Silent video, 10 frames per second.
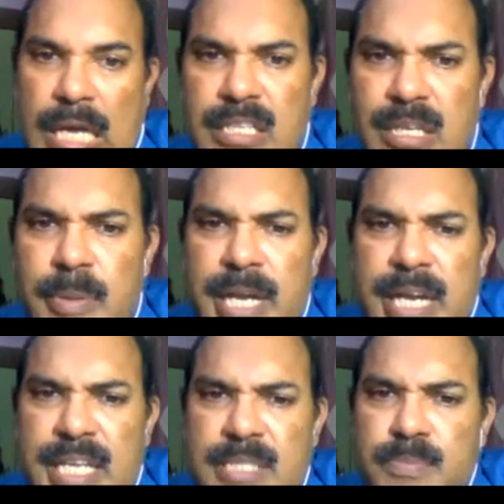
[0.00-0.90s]
Another
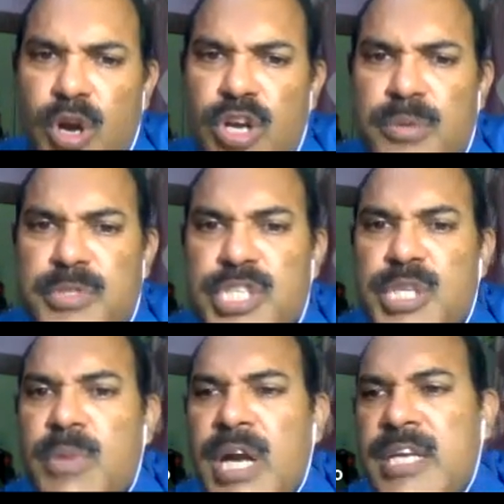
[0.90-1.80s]
variety is brought with a
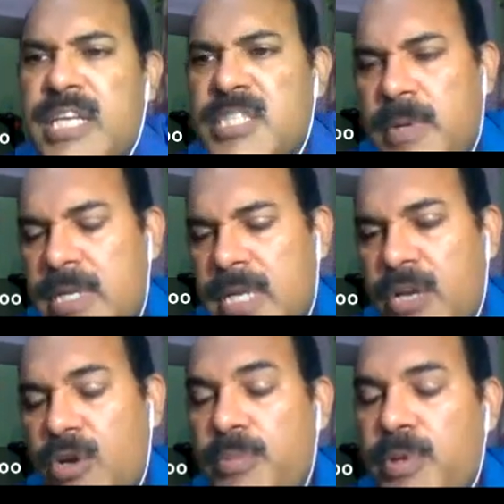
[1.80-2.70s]
pneumatic splint.
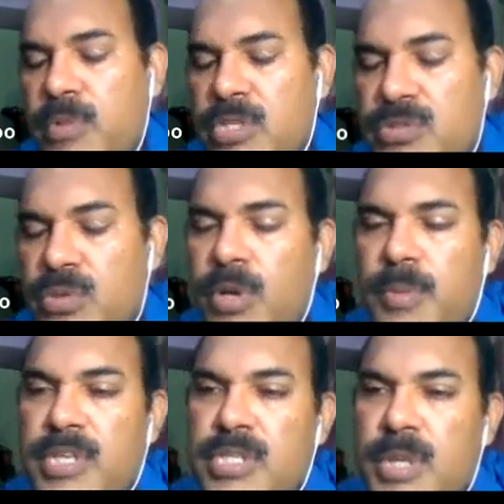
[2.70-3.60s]
I hope you must know
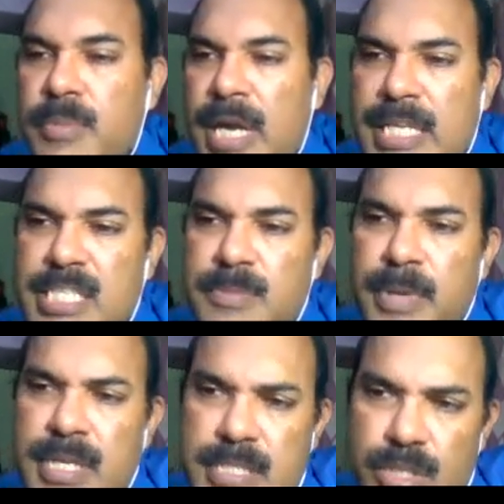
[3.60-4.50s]
about the pneumatic
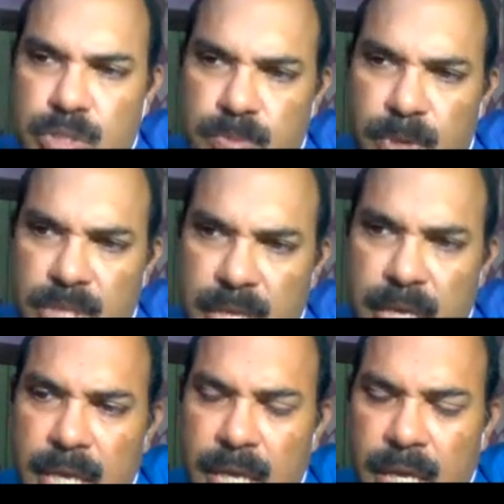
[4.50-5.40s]
splint used for
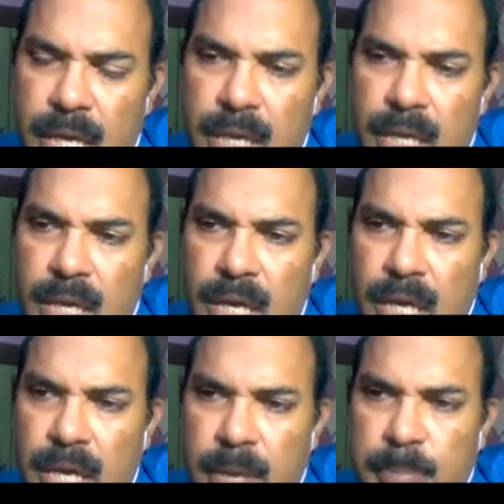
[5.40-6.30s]
the, uh,
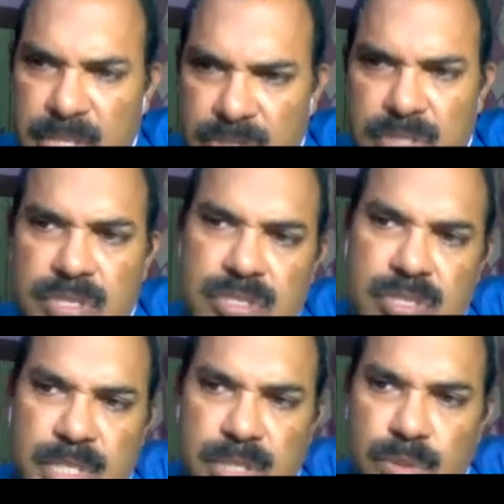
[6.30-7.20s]
uh, a pressure
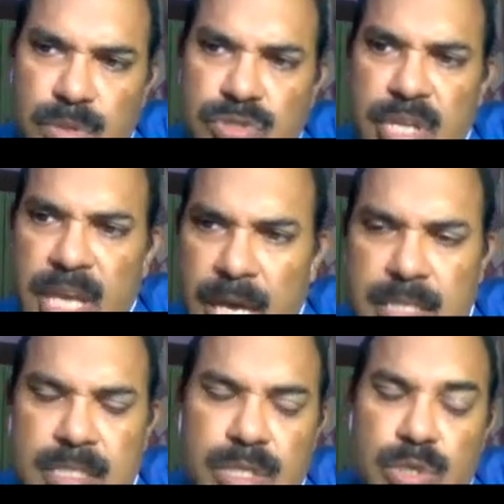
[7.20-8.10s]
system is used,
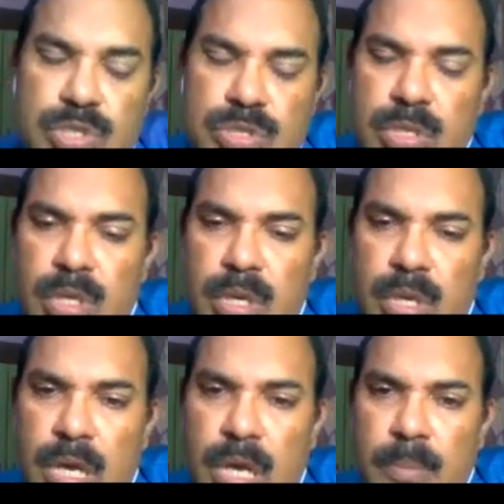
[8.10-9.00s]
air is used
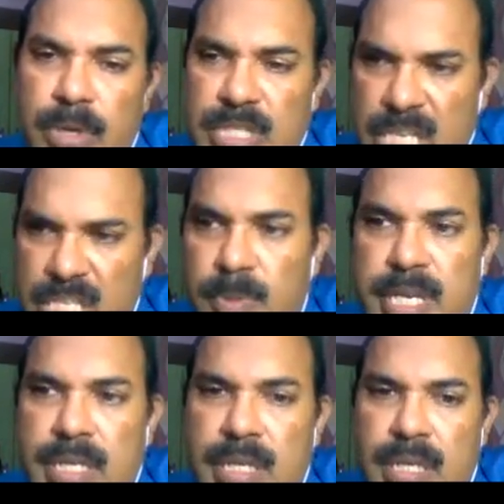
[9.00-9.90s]
uh, for that
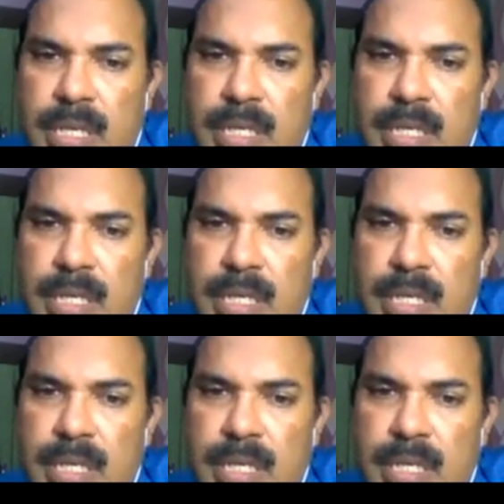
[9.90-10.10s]
splint.